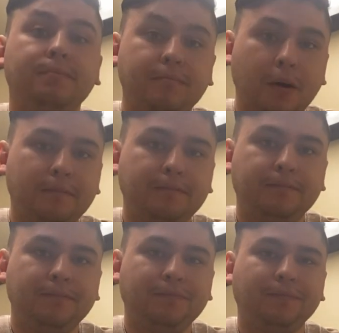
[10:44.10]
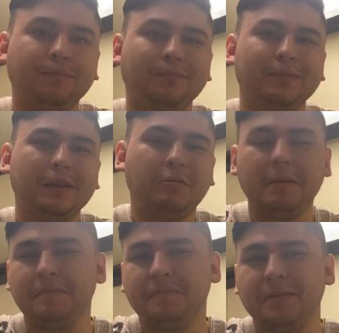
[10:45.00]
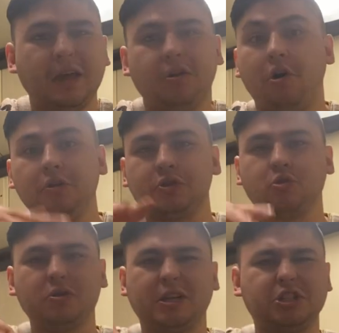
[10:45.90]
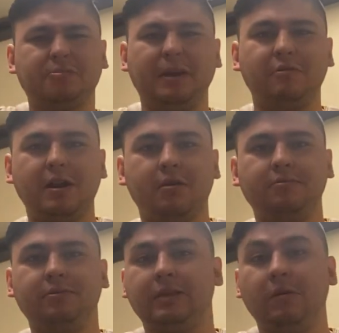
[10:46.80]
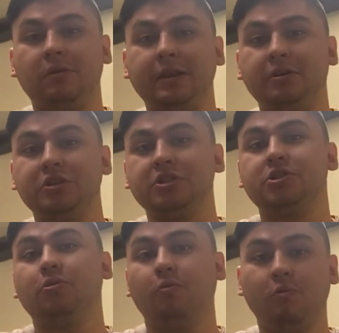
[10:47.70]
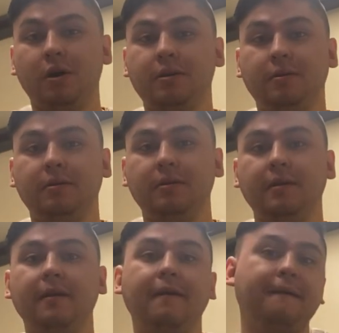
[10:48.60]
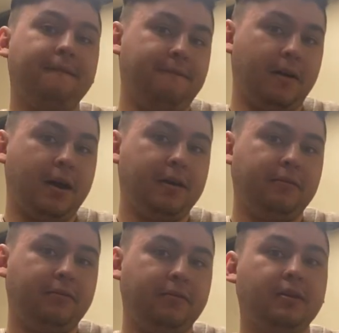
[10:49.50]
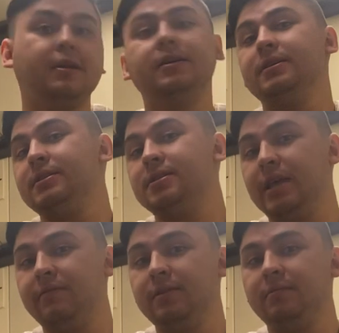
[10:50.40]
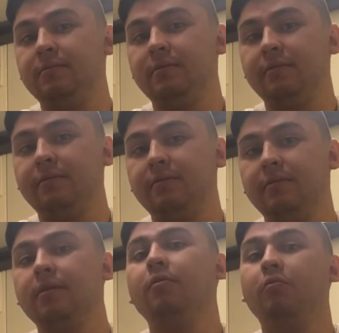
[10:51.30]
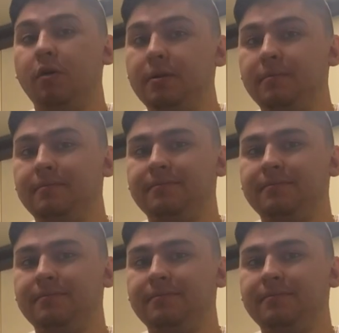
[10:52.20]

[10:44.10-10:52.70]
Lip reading: boom, right? And all those chords I just played right now, they were literally just the 1, 5, 7, 1,